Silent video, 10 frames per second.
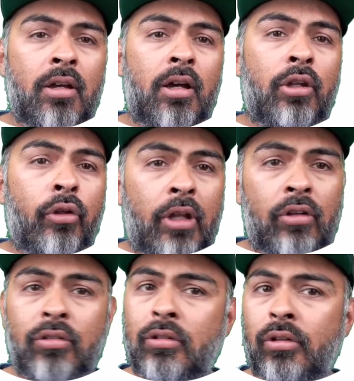I know it
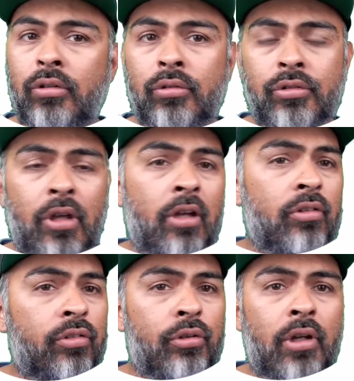asks your
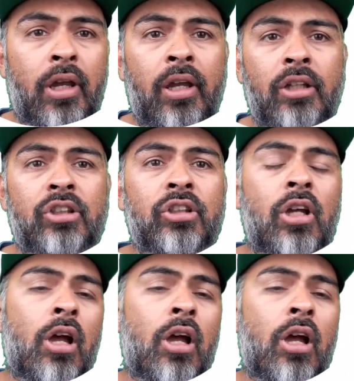sex, your age,